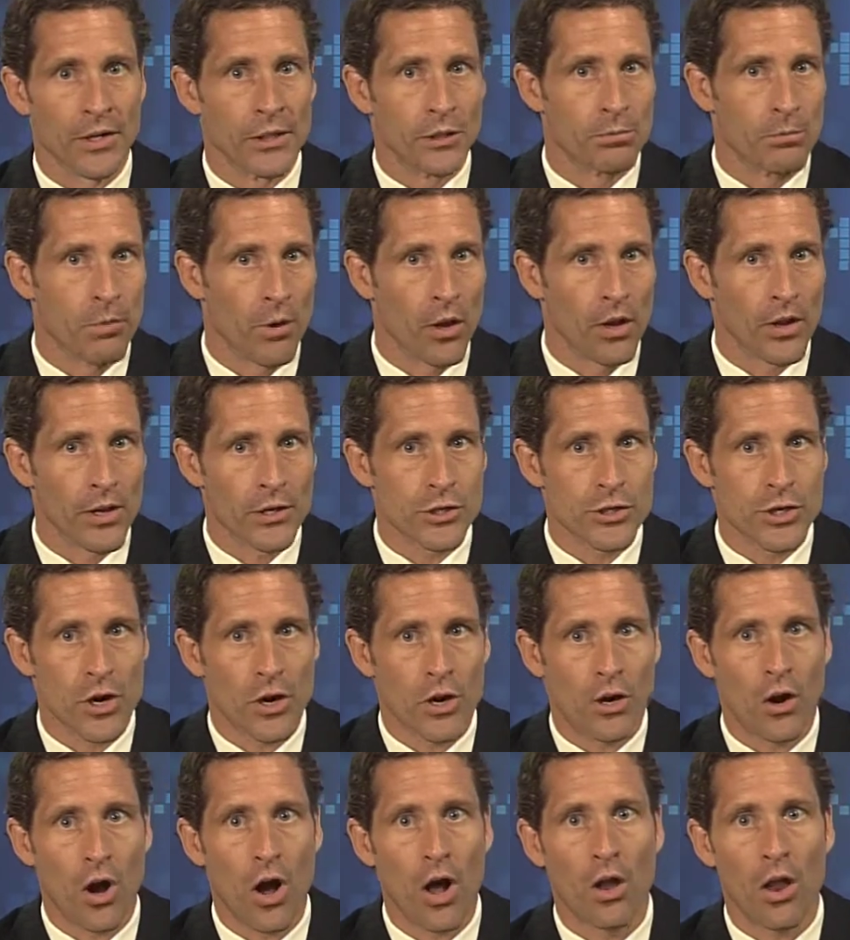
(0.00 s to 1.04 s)
is bullish,
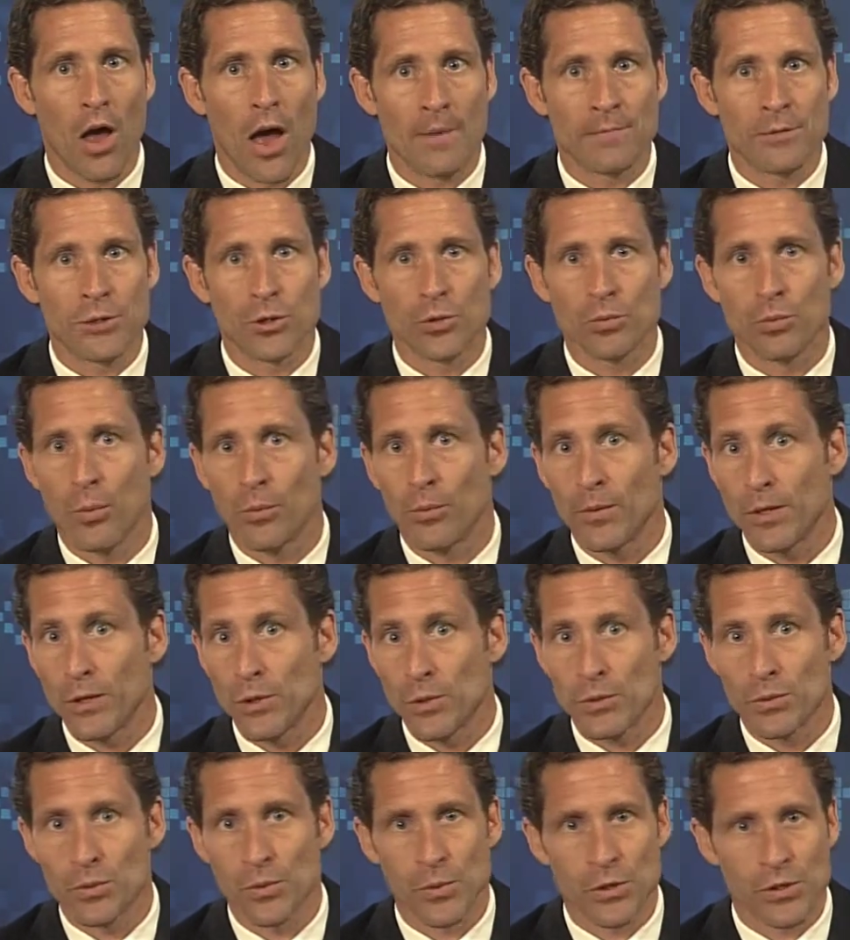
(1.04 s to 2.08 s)
call options will be
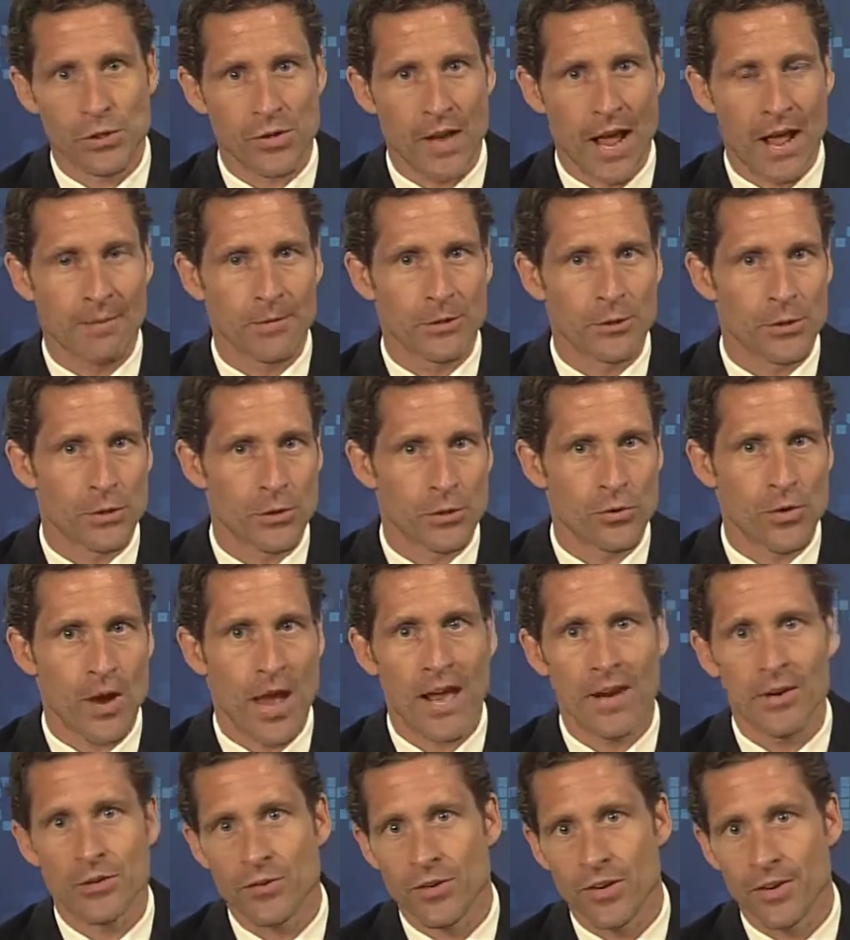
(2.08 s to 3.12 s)
used to establish the
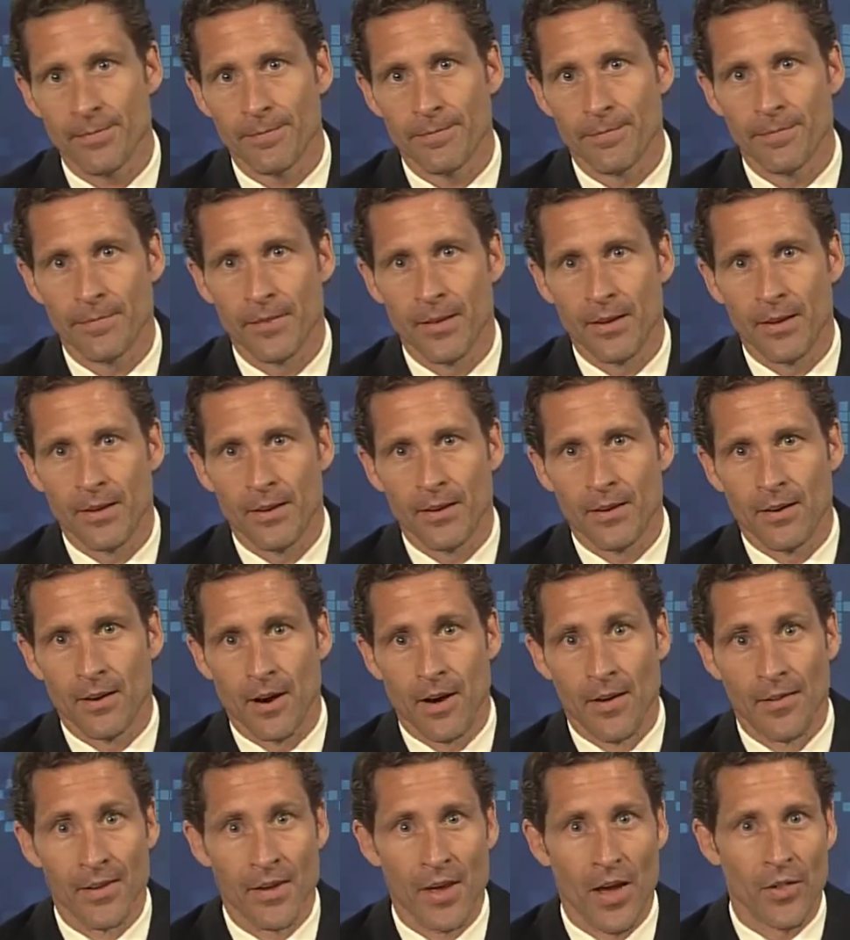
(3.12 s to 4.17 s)
strategy.
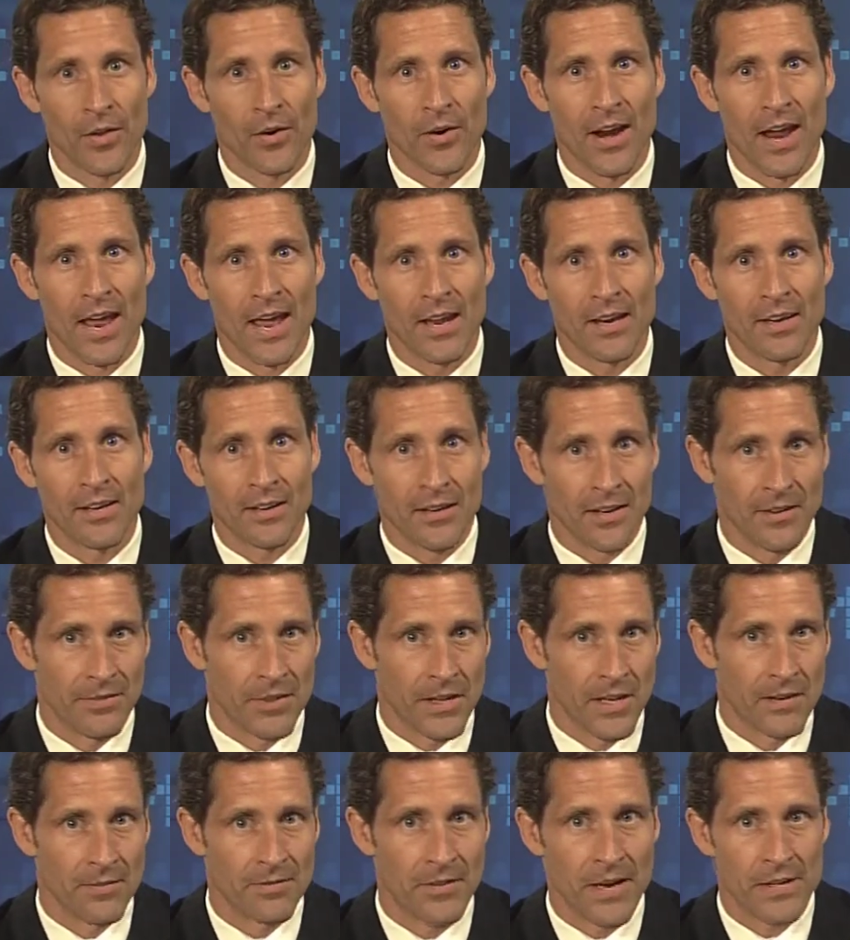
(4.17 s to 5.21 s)
On the other hand, if
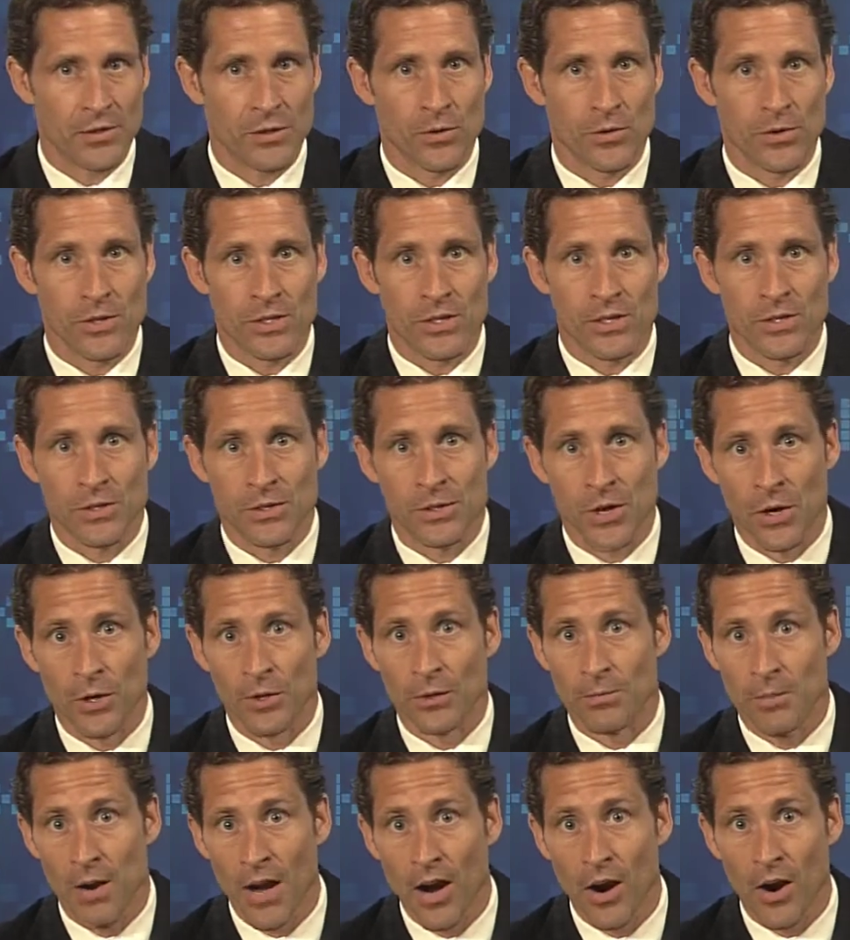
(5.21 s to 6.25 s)
the investor is
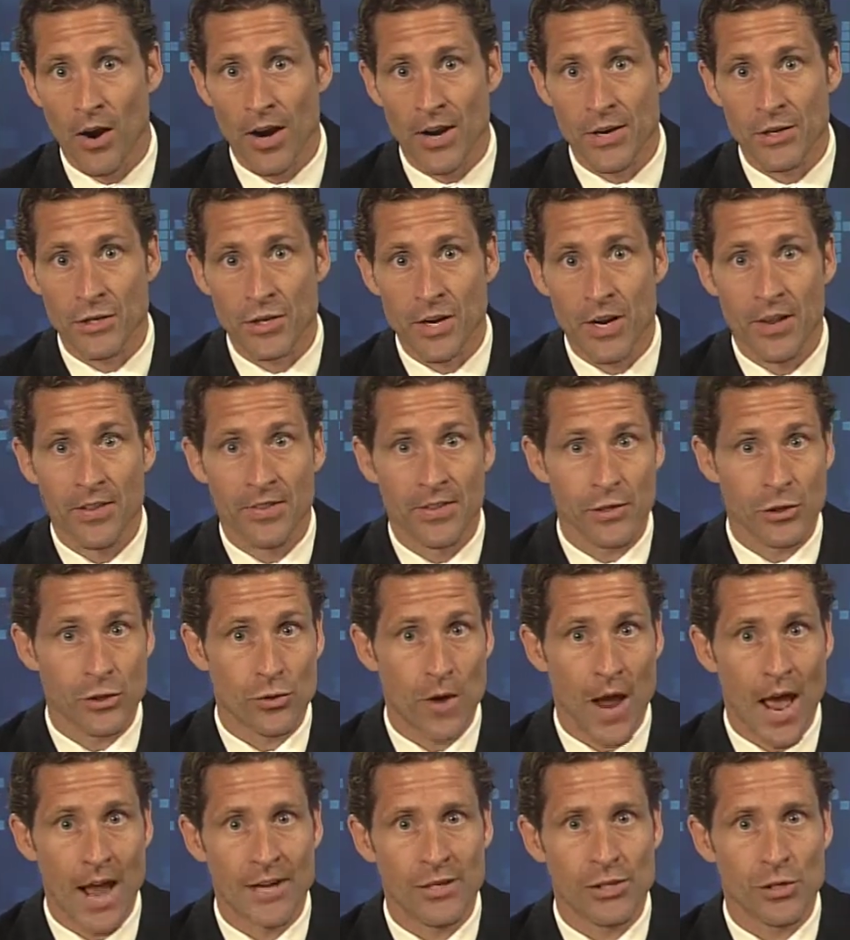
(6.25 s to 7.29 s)
considered bearish, the
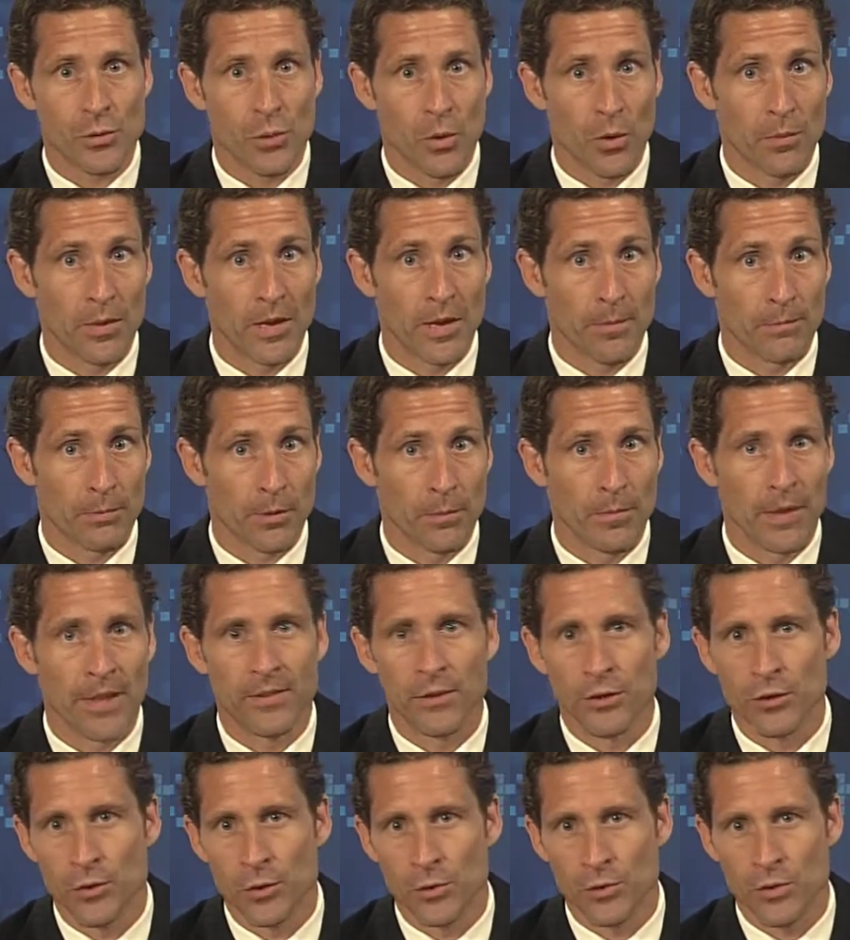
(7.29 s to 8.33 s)
strategy will be
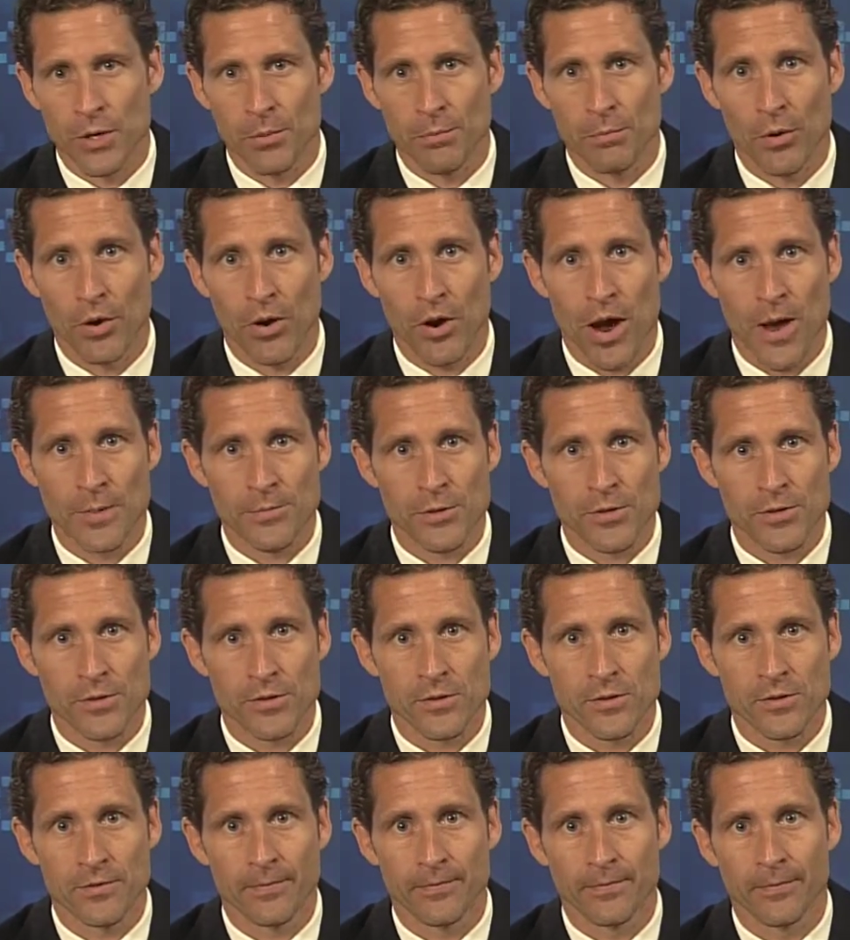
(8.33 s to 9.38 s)
implemented using put
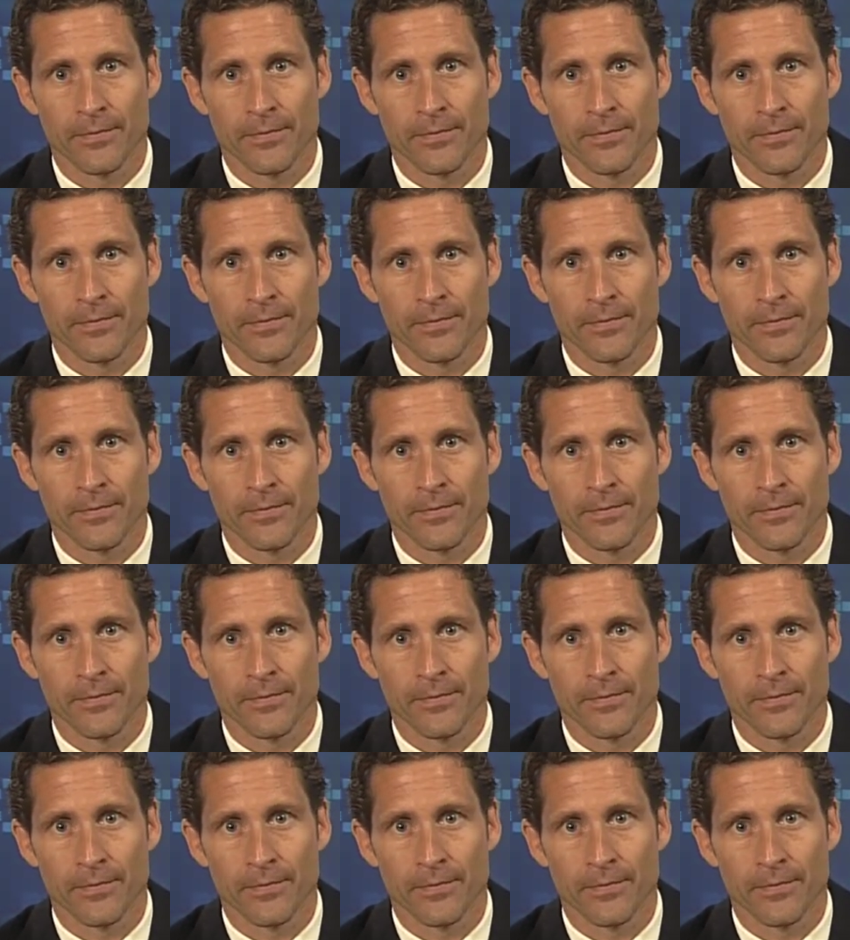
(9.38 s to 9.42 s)
options.